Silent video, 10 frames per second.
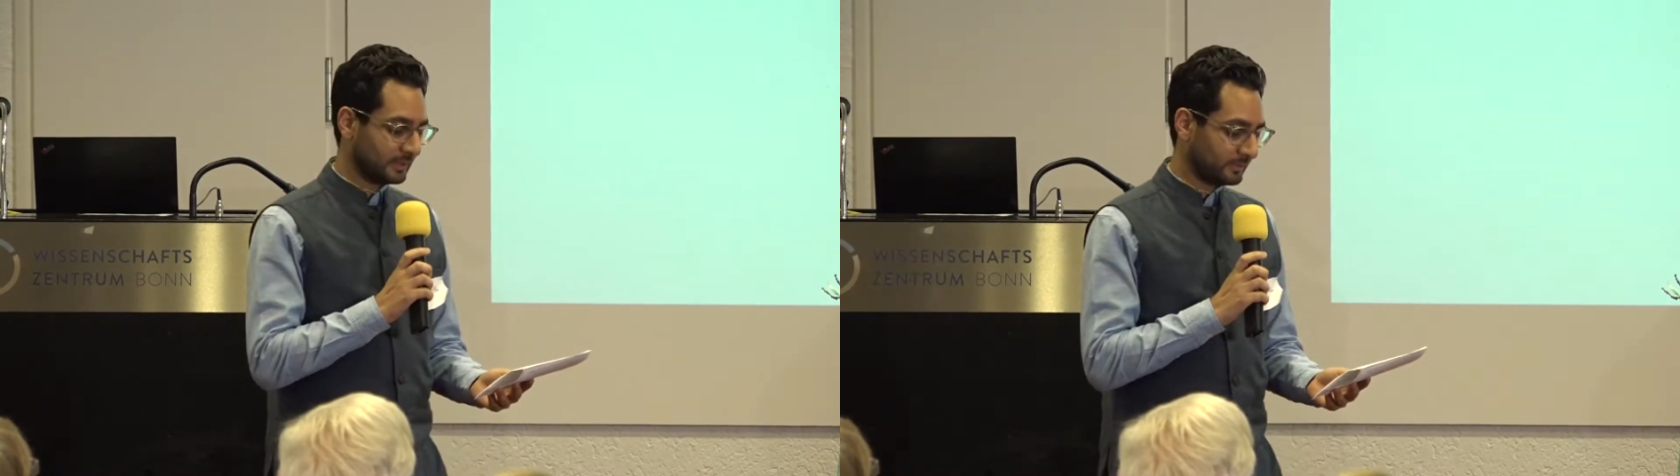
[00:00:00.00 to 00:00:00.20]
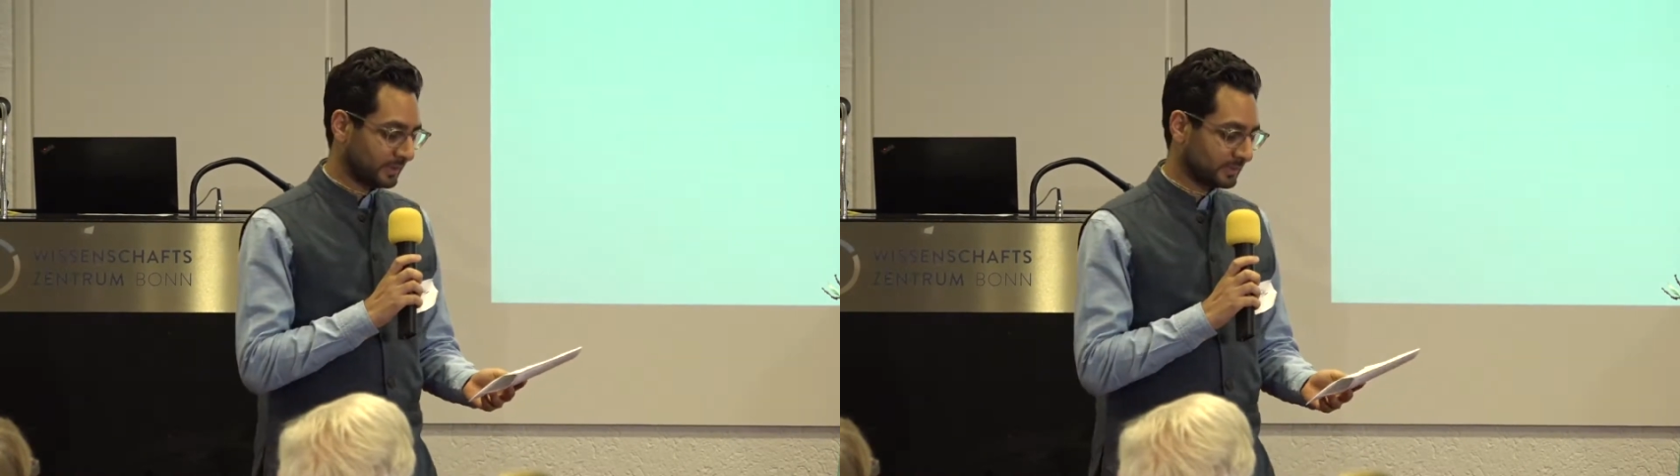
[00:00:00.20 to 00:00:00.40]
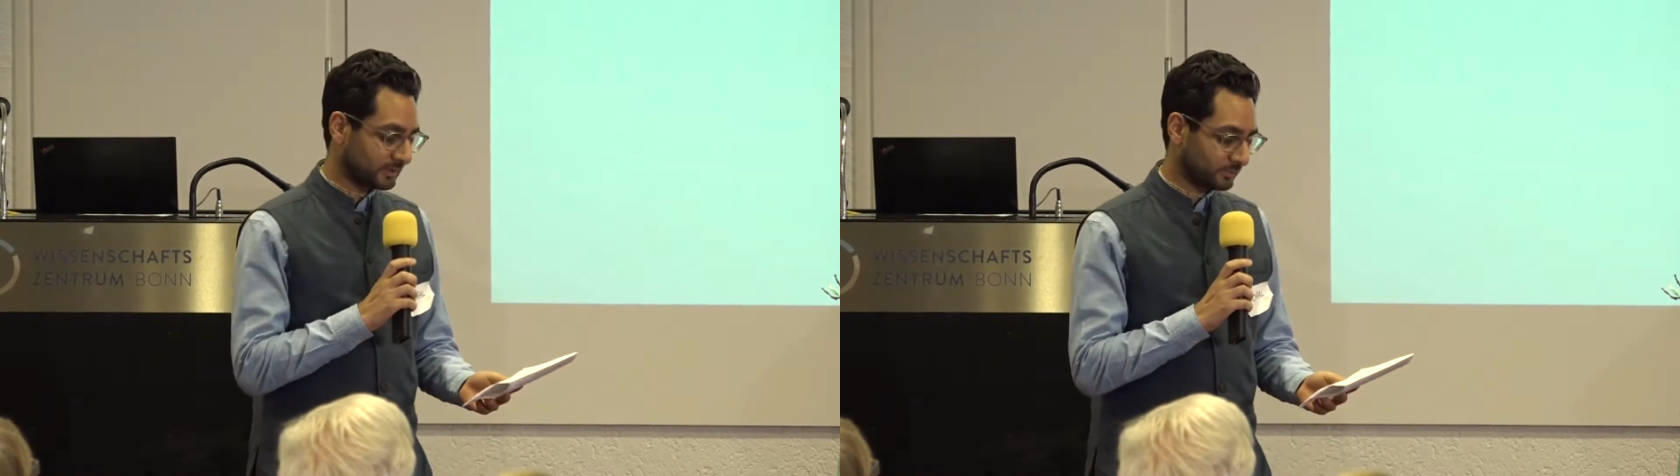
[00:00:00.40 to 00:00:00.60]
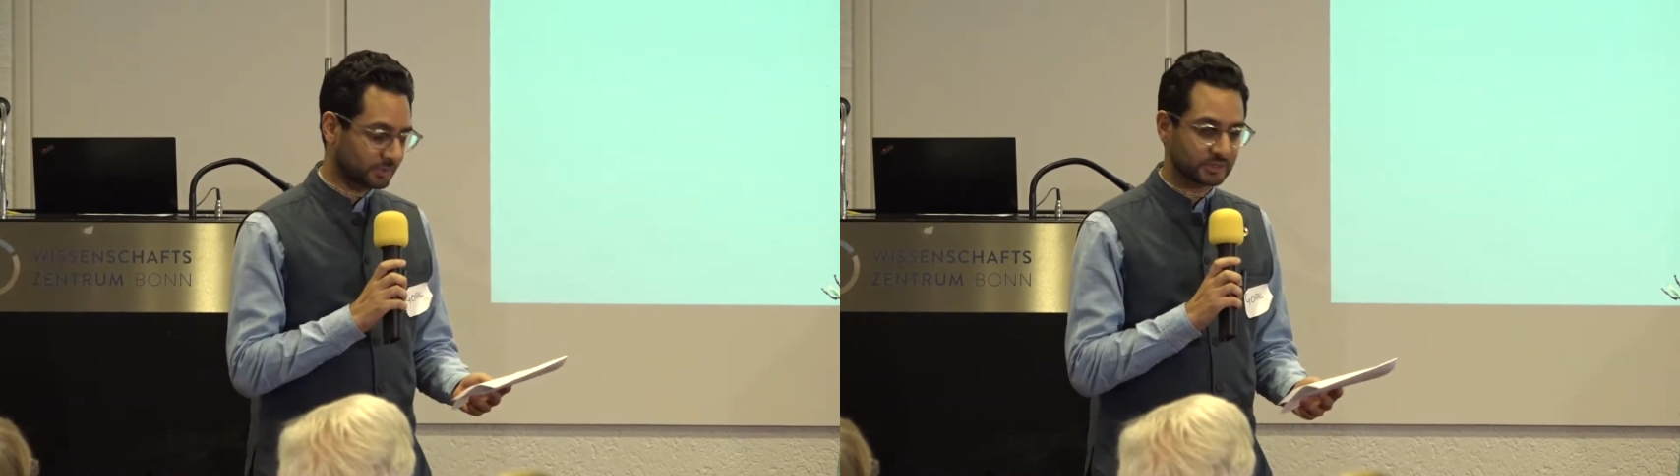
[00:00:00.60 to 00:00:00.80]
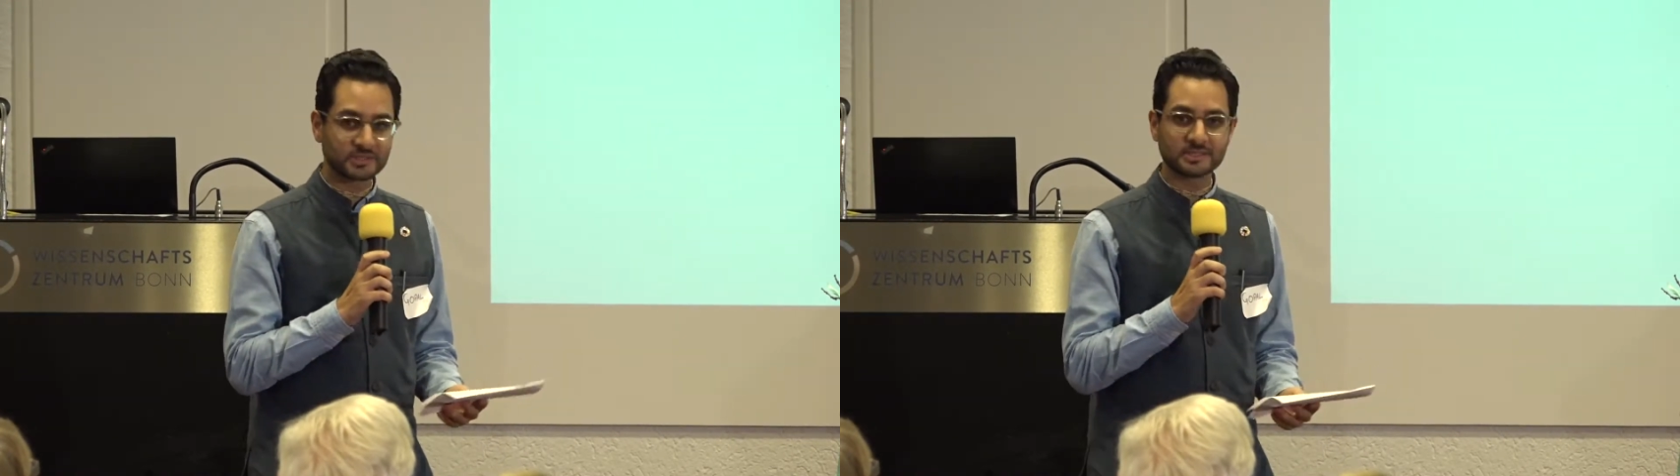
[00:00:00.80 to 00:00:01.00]
based in
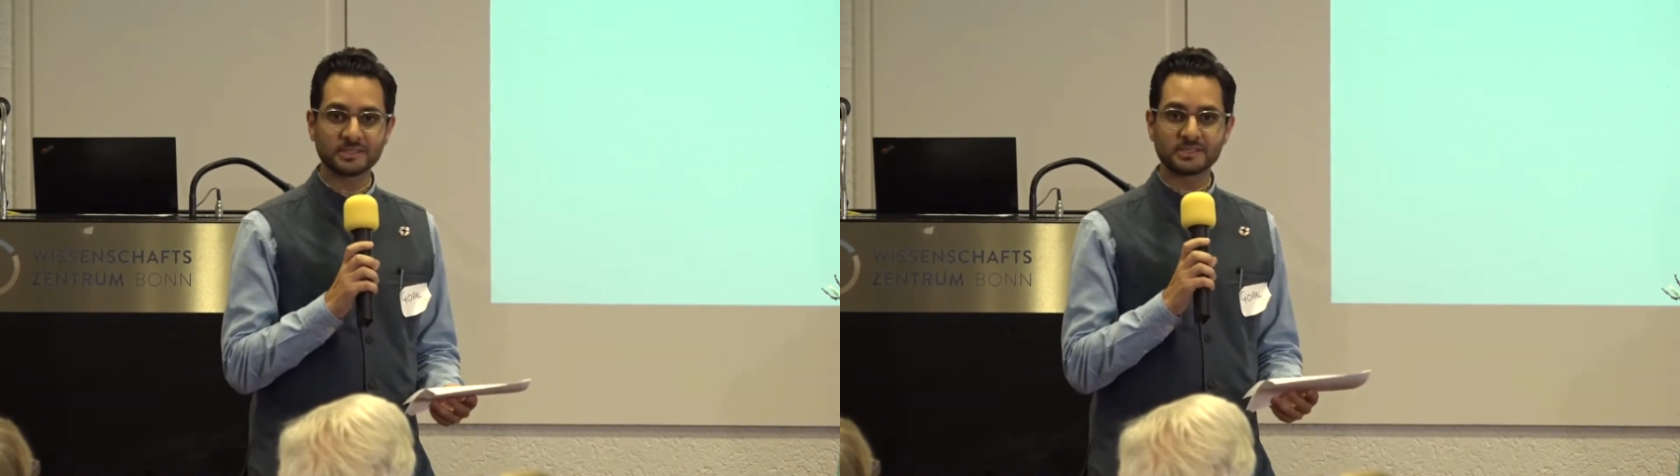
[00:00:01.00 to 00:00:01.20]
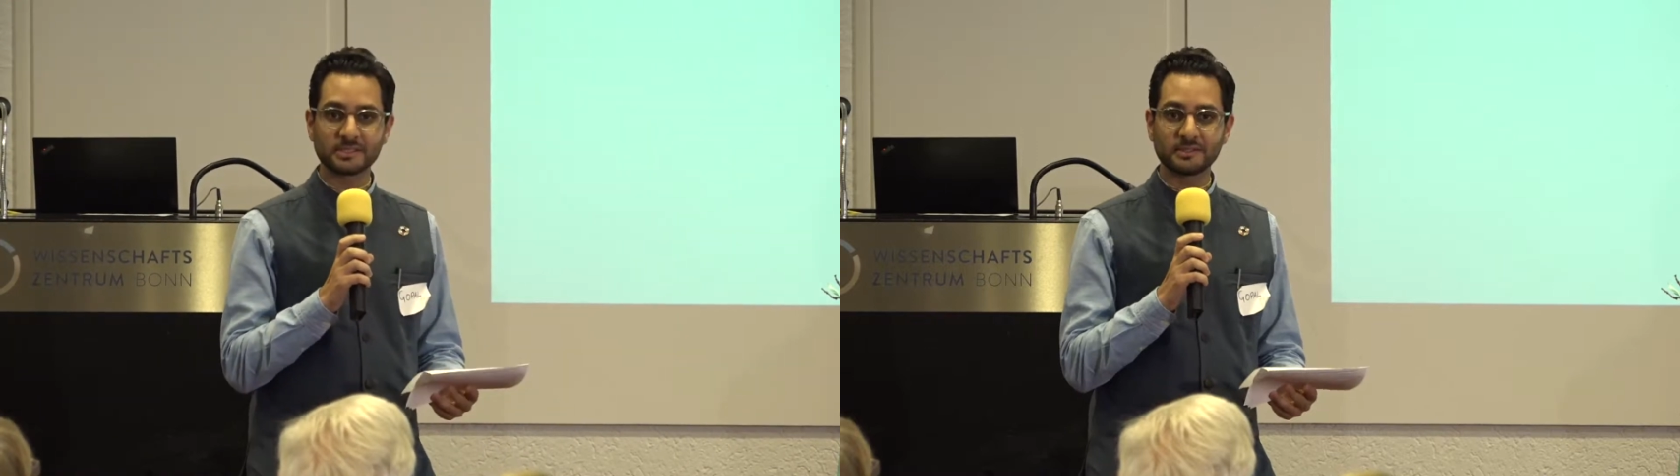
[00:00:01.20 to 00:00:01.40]
Washington, D.C.